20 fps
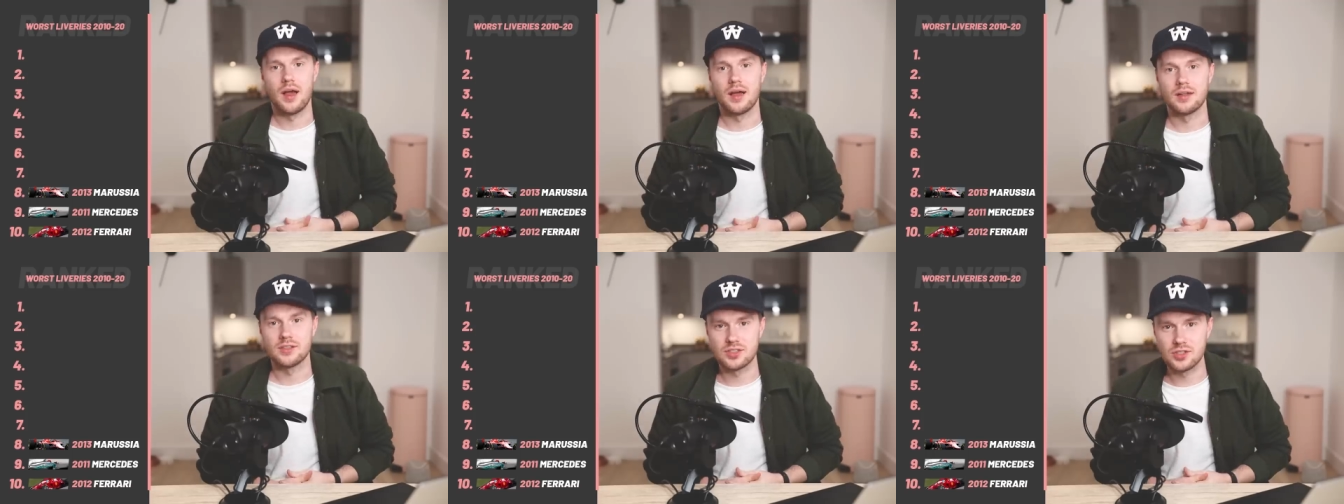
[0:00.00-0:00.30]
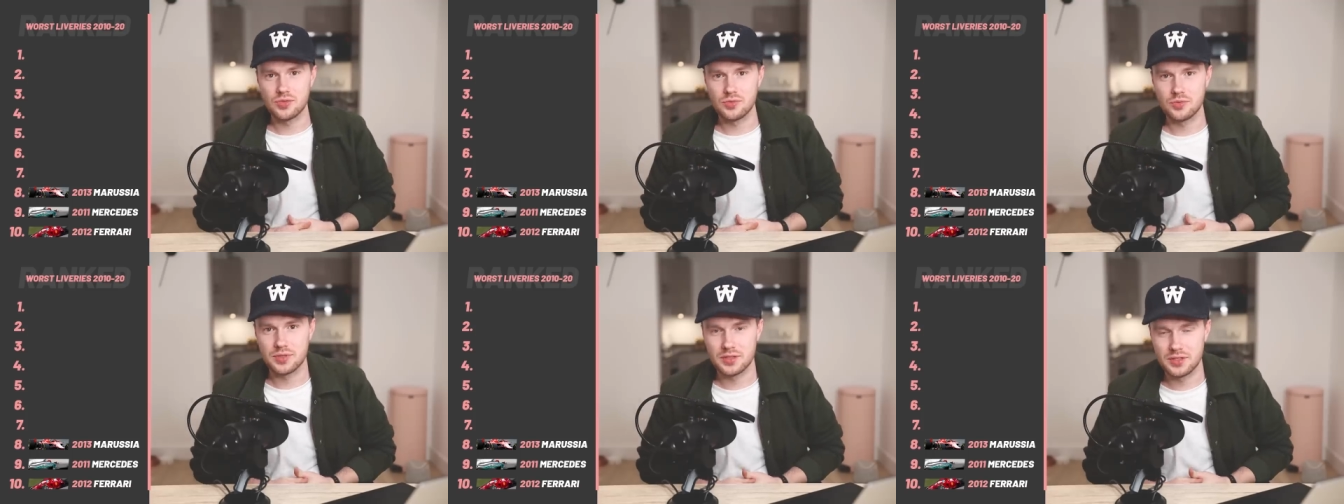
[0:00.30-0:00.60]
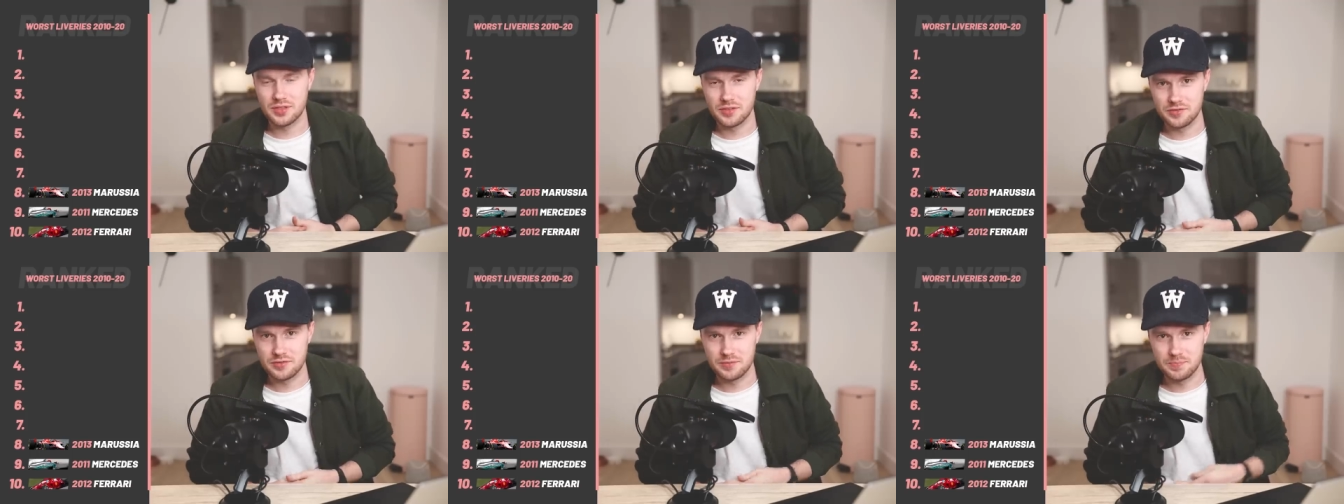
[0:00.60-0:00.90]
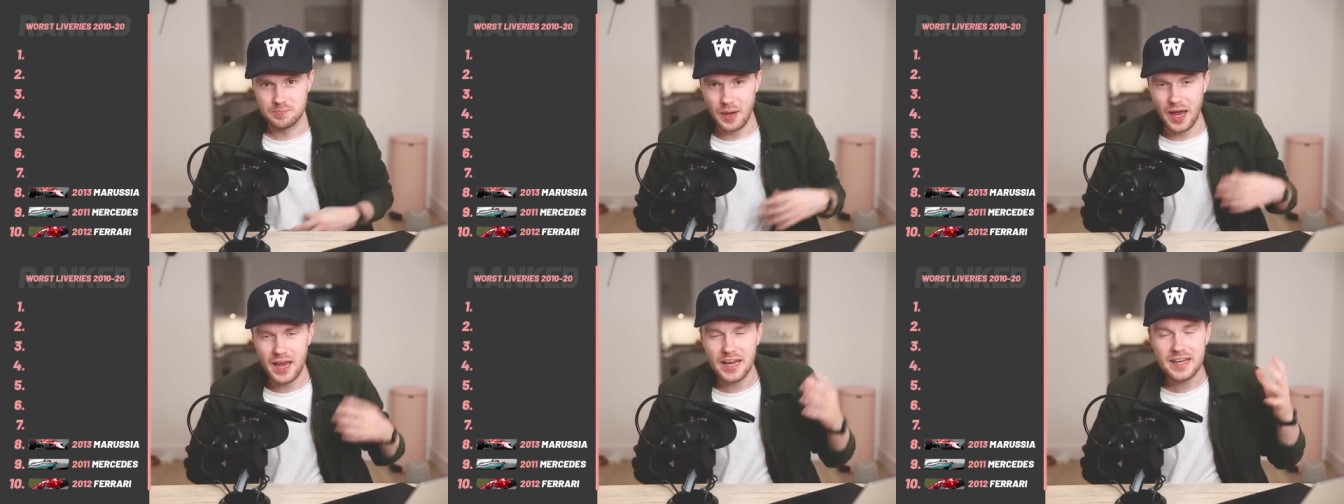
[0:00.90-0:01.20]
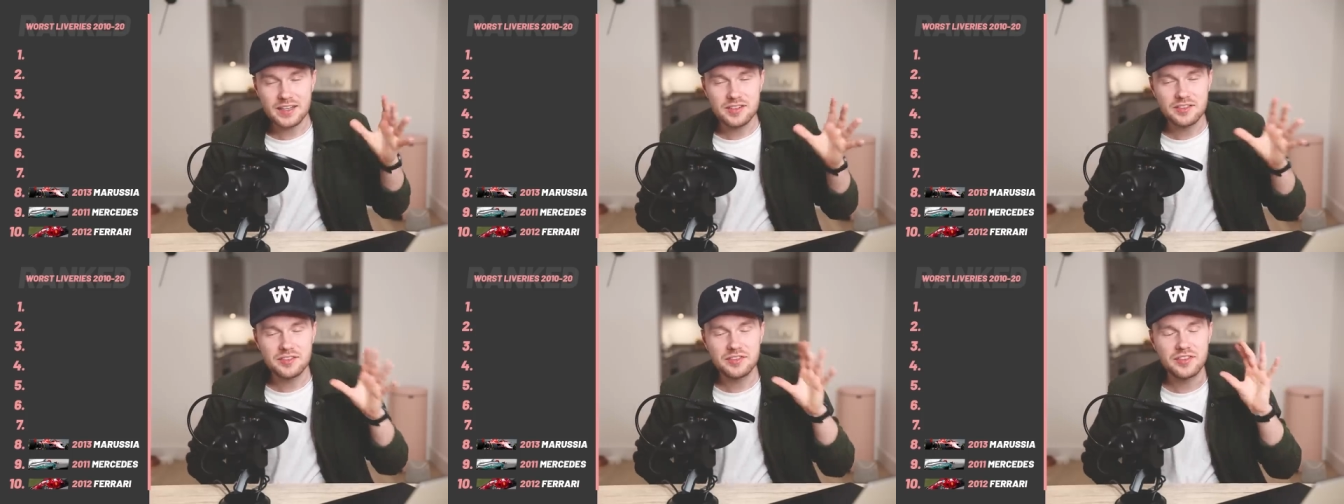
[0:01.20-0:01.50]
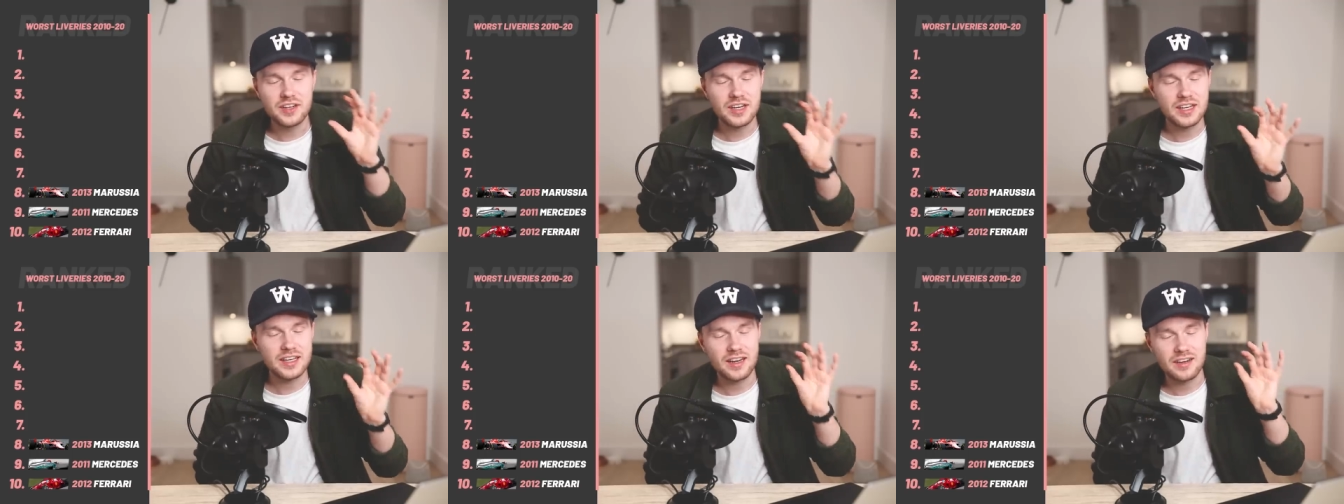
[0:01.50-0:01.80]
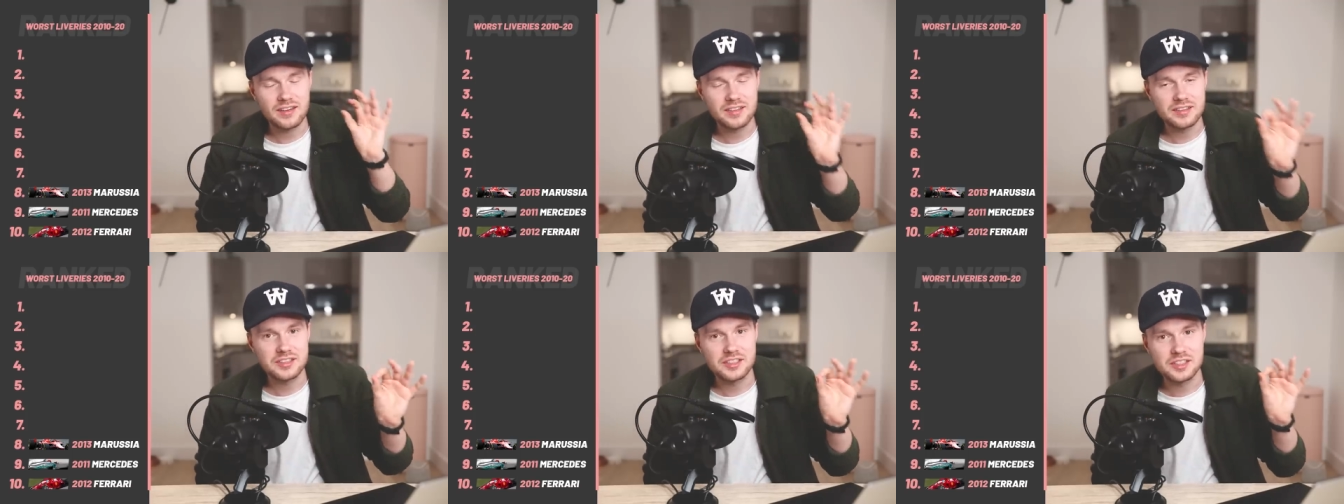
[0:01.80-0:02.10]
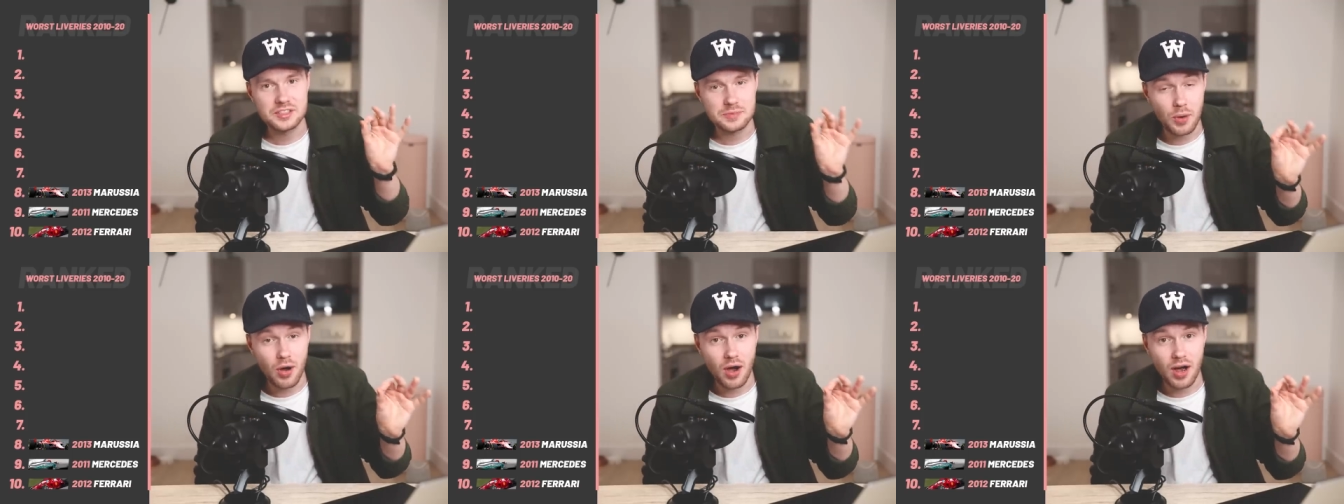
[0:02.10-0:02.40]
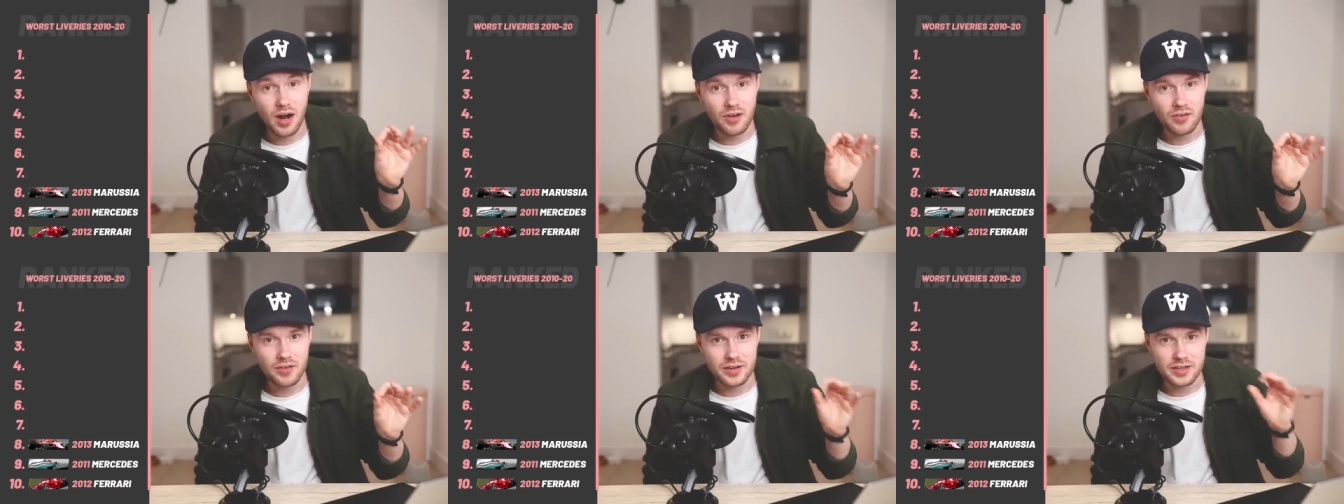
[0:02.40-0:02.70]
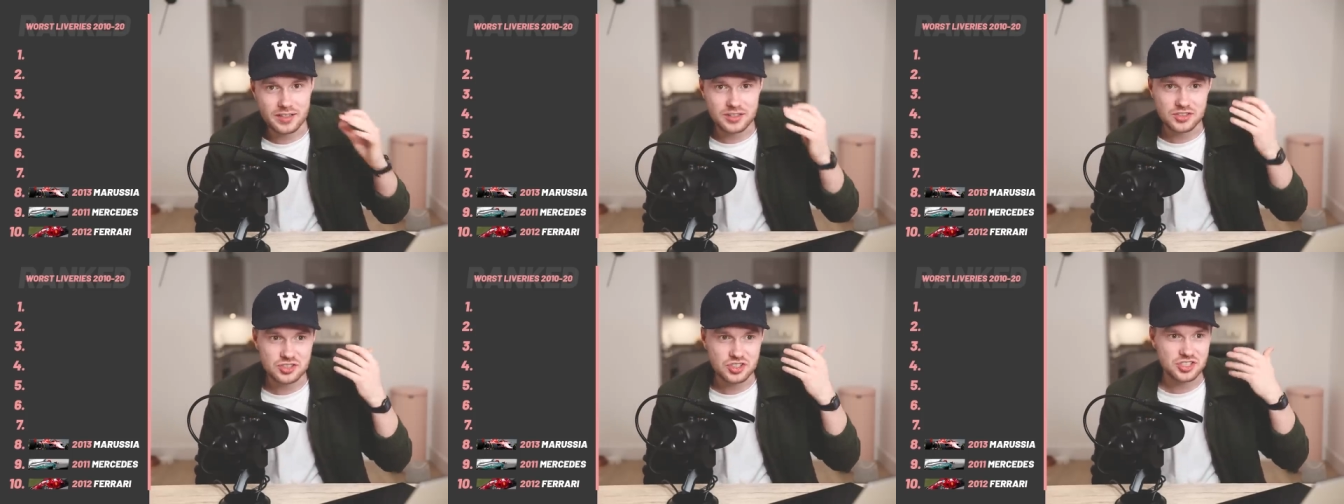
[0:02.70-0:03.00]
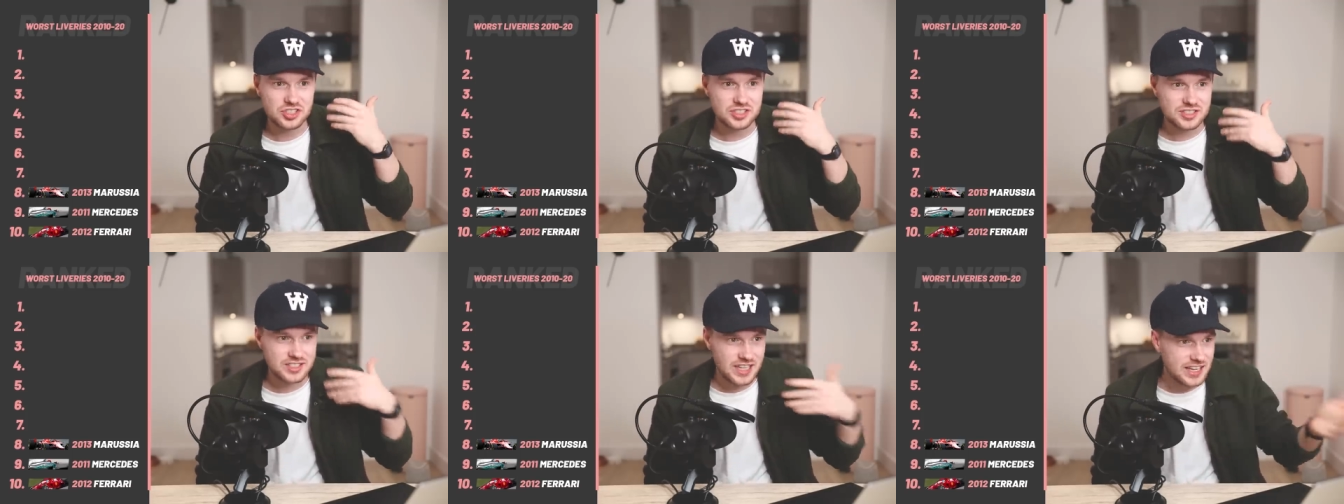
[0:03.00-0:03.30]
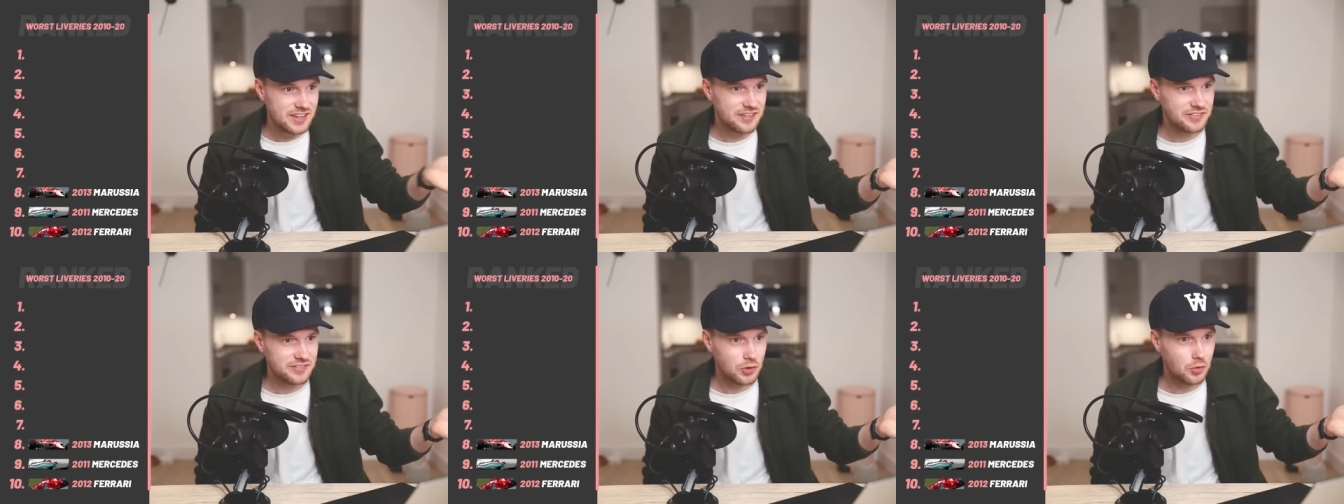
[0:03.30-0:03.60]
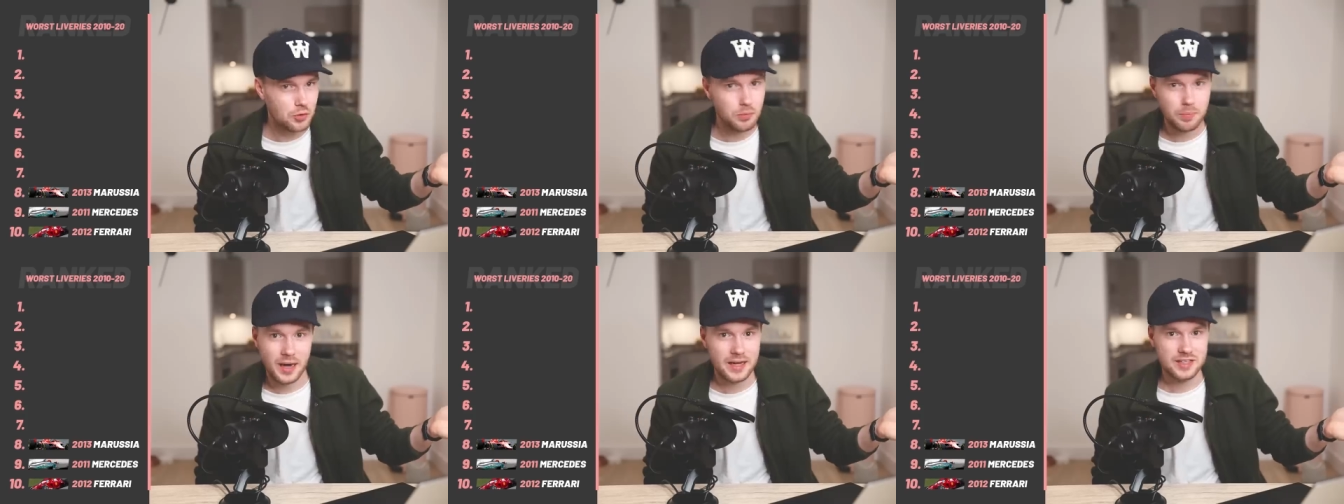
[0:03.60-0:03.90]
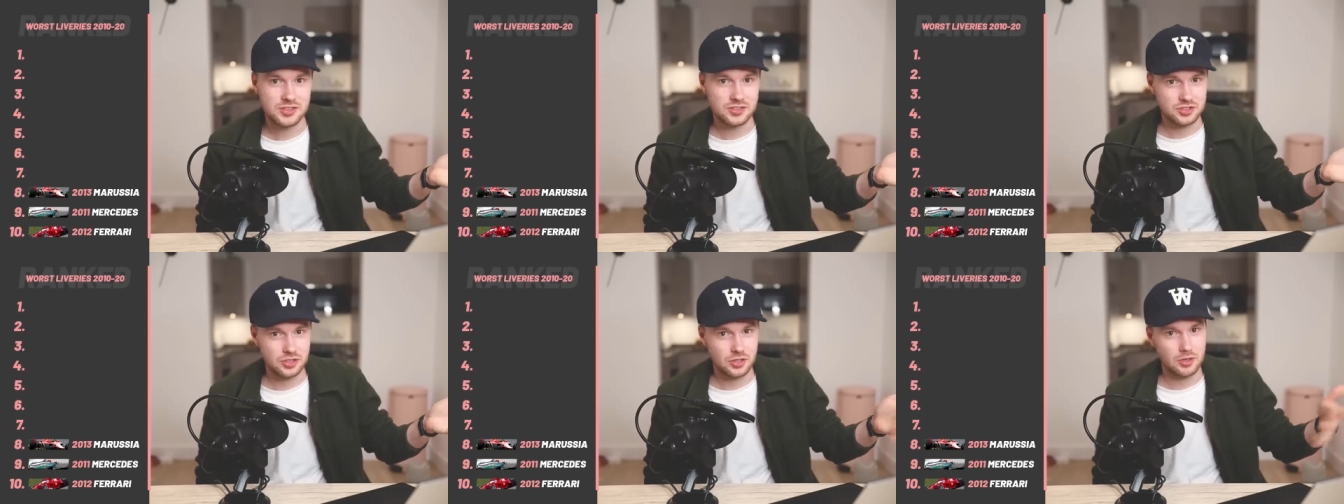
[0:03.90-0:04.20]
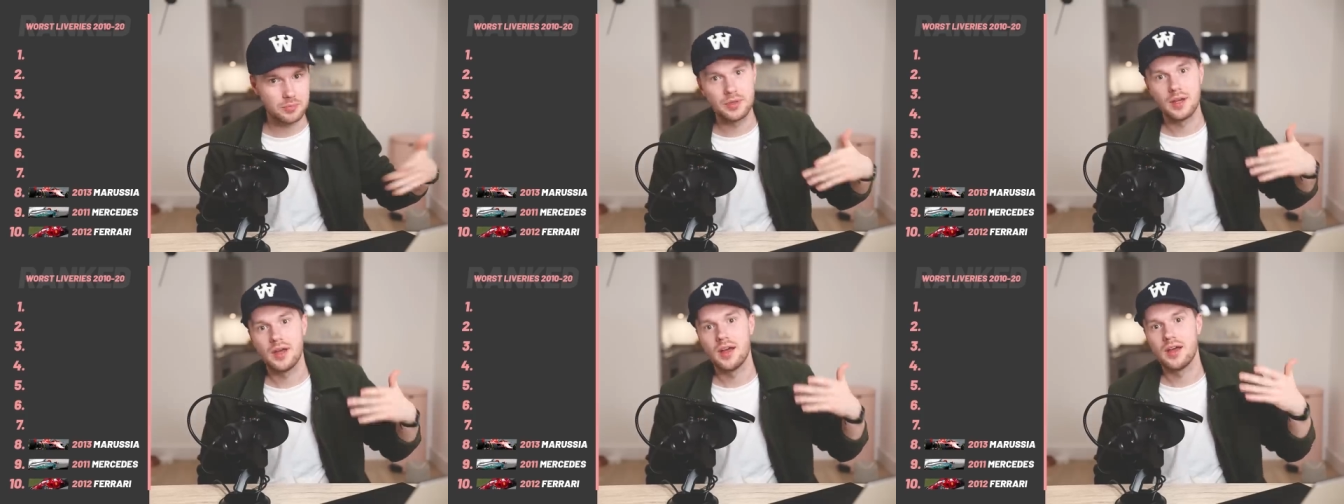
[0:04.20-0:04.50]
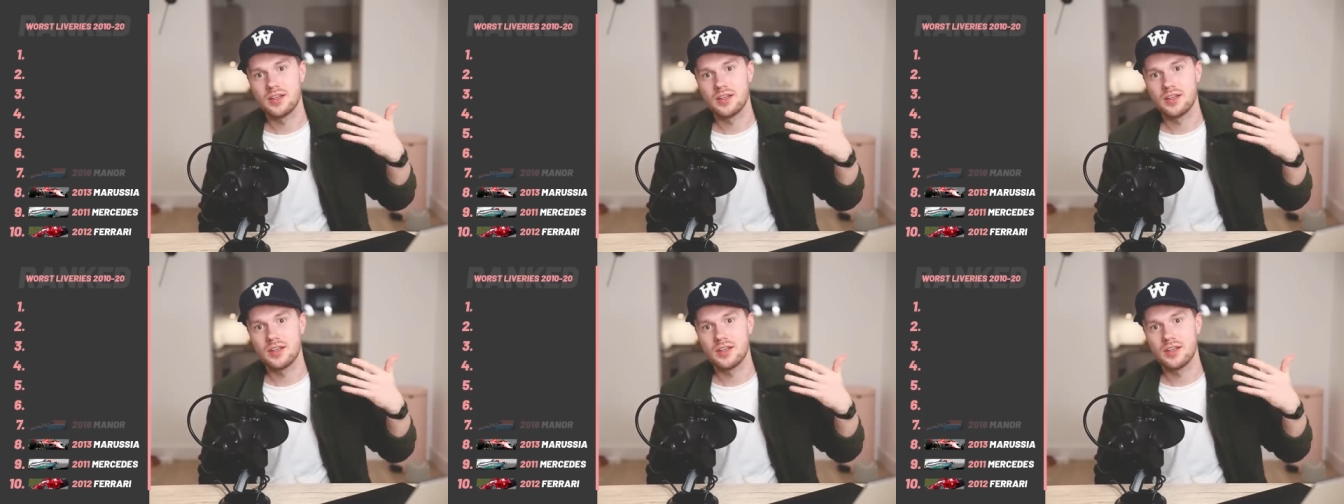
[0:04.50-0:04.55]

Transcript: And talking of painfully uninspiring and just default paint job,